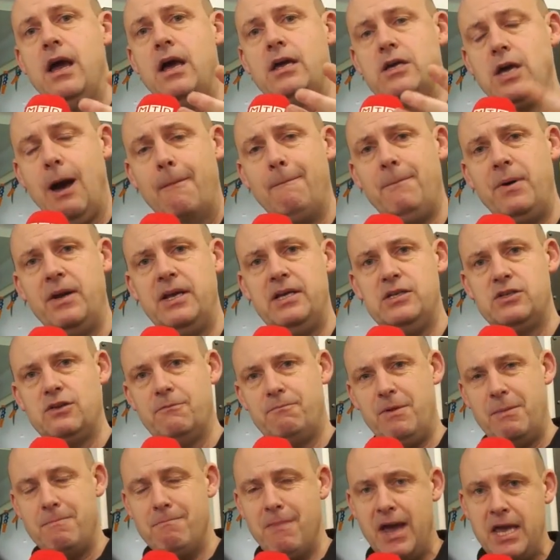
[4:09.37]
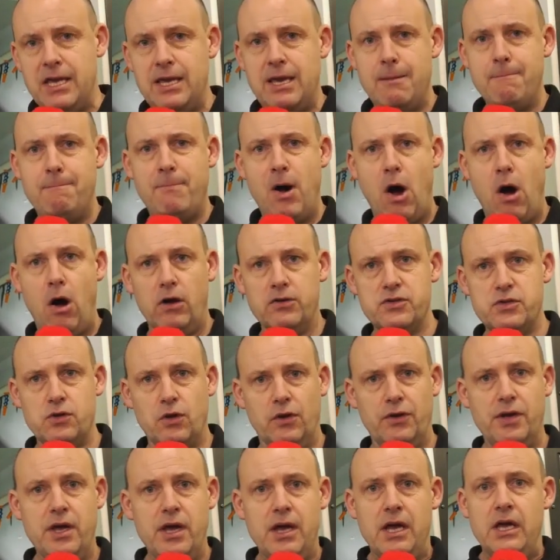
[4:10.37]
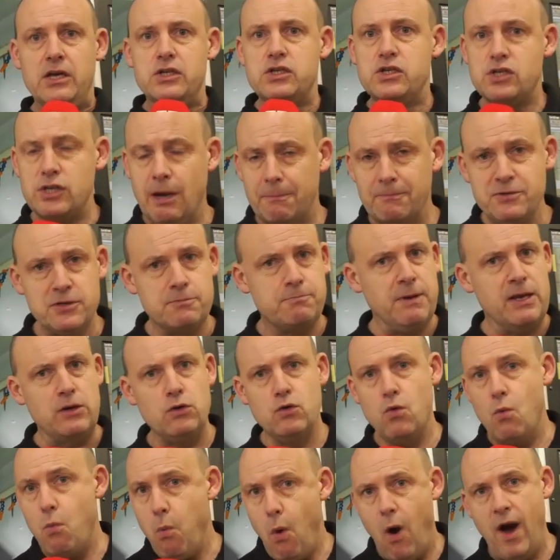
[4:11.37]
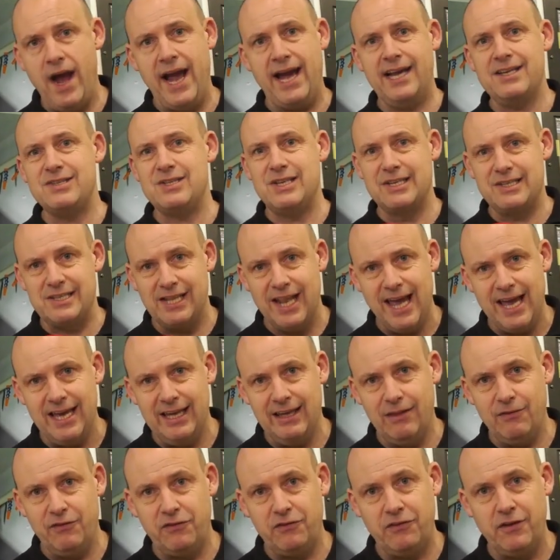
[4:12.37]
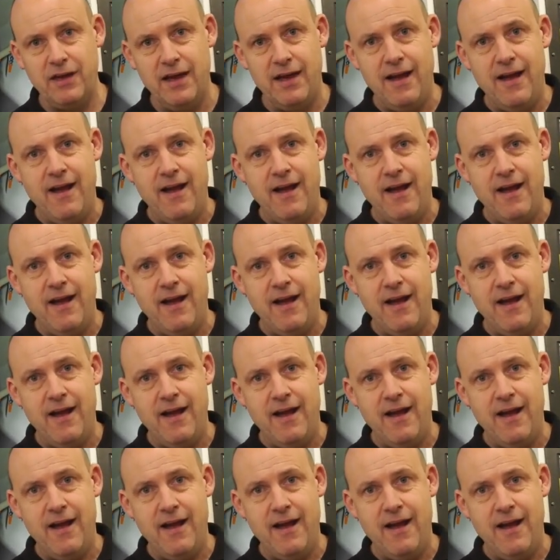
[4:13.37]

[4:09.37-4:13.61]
companies have been making parts on sub-spindle y-axis lathes